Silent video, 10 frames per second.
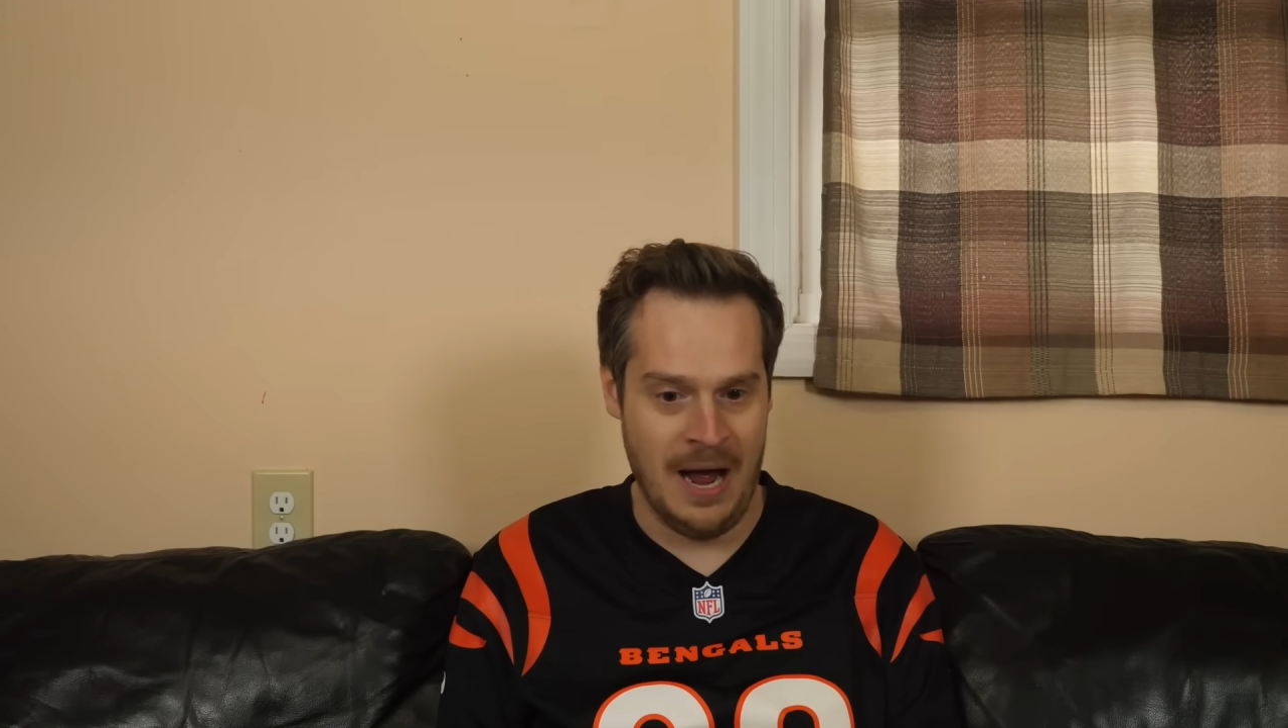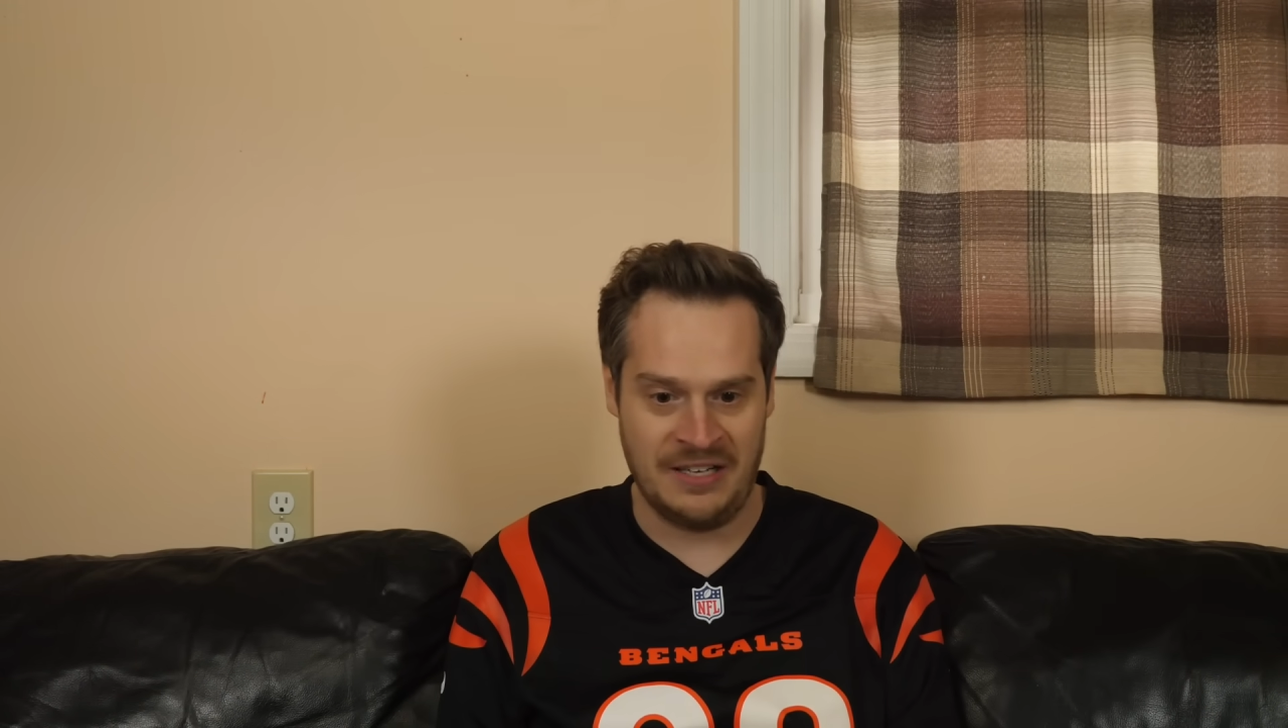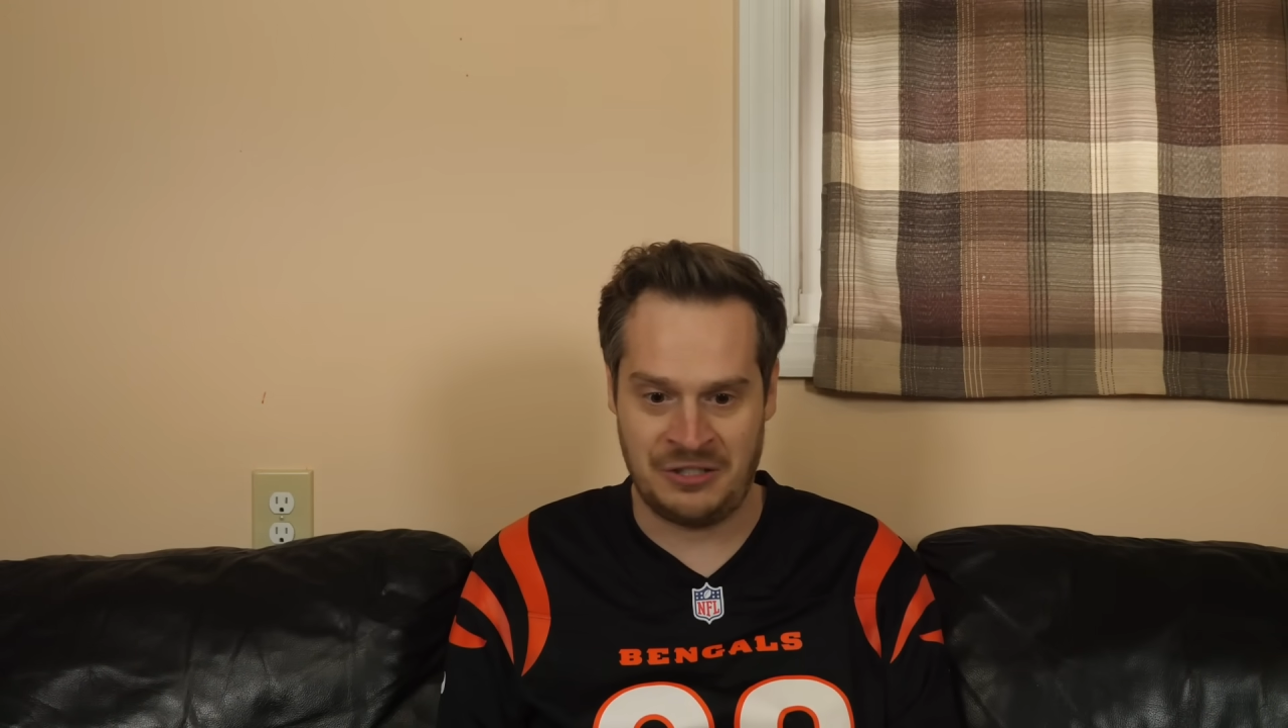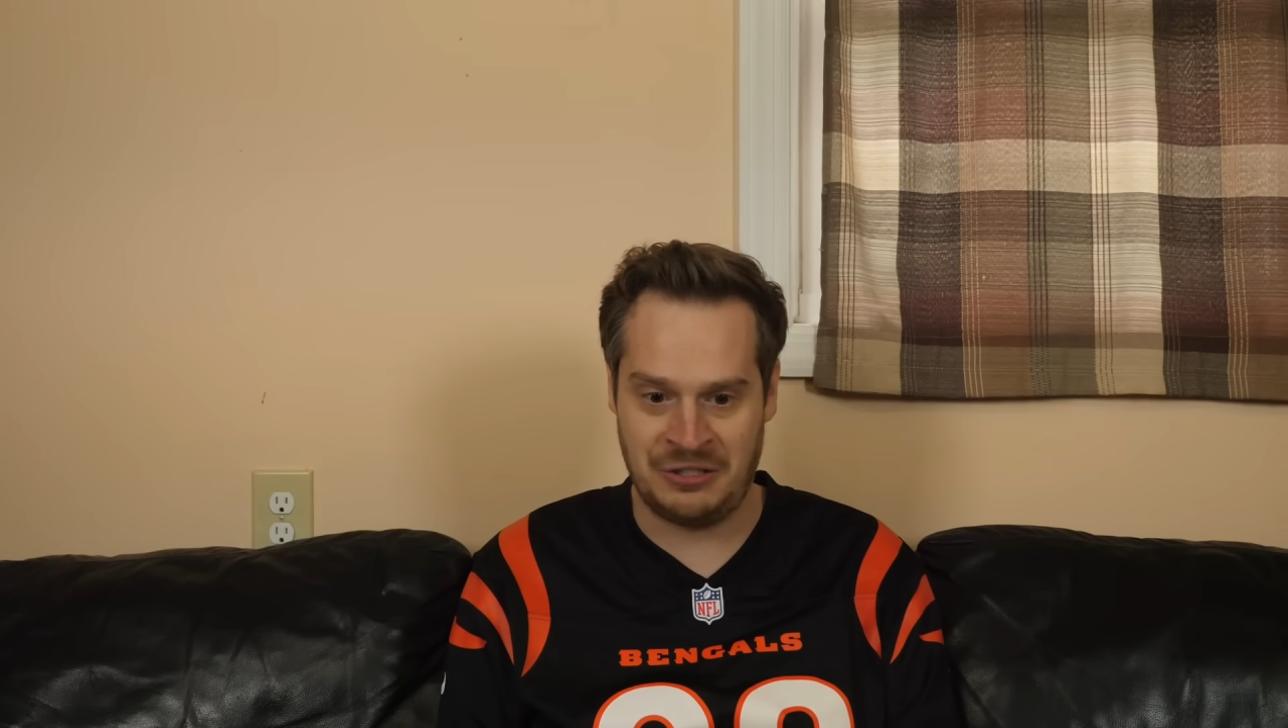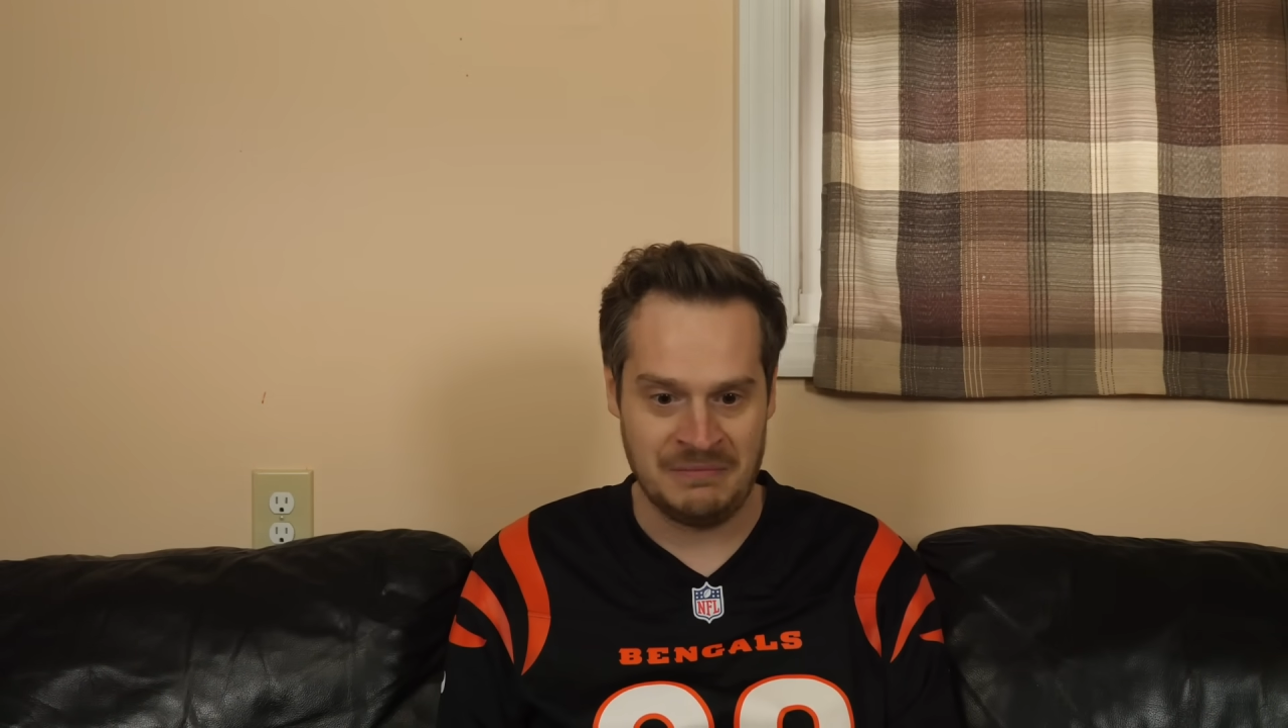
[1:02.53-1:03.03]

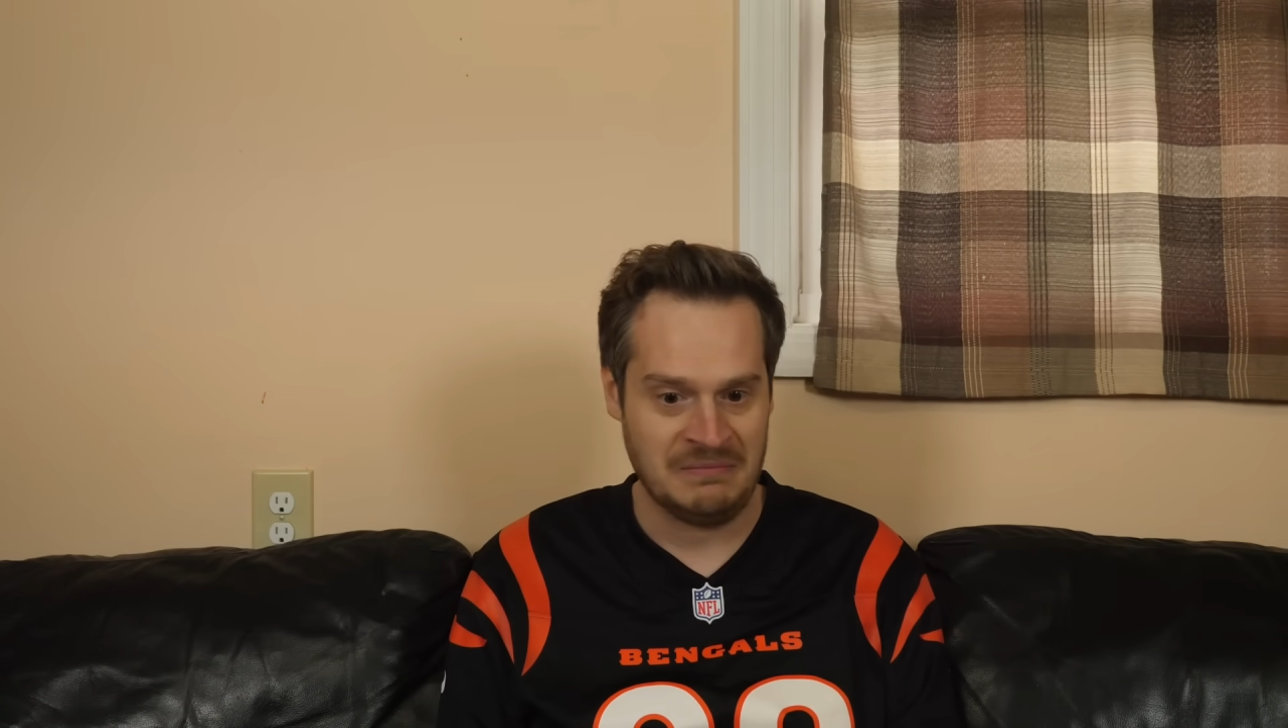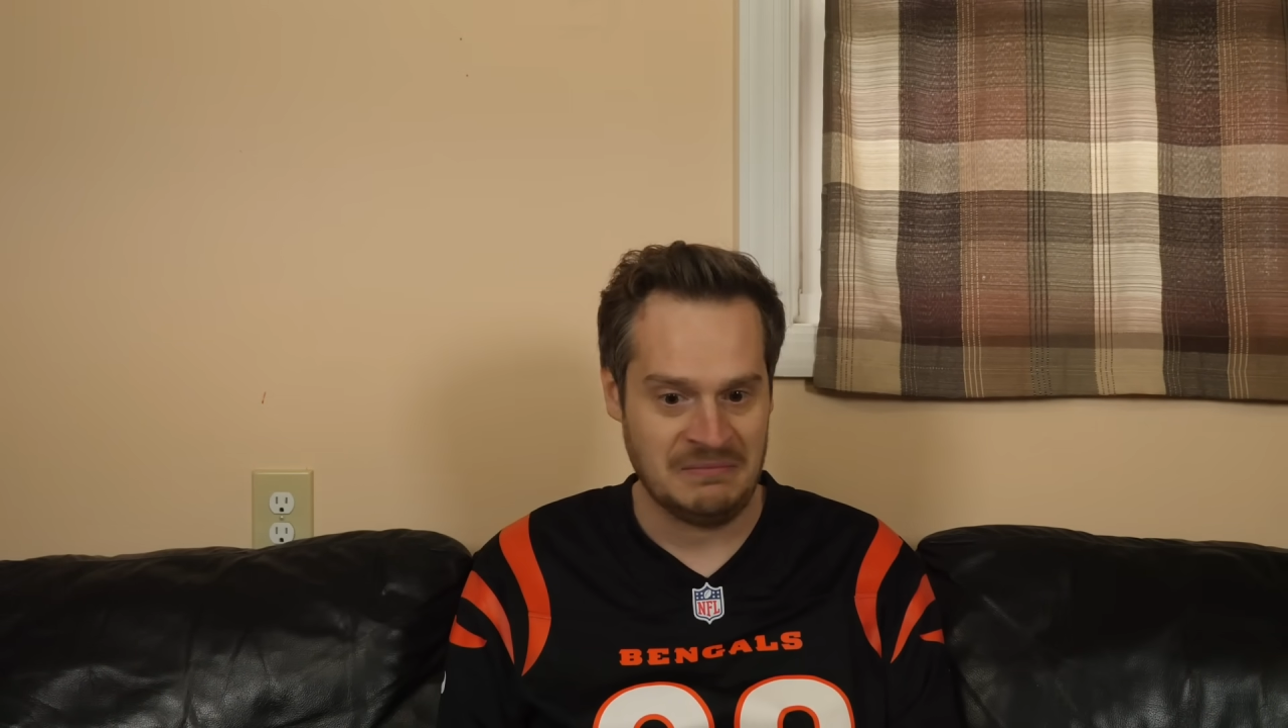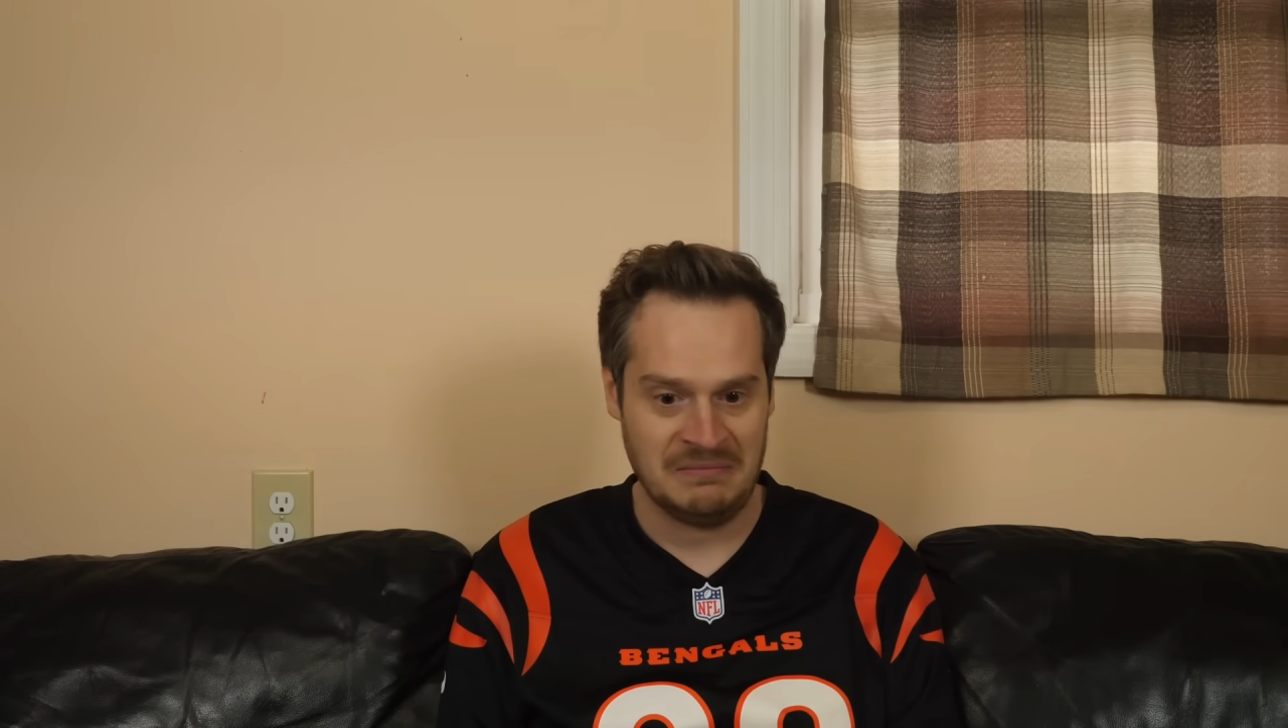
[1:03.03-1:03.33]
much.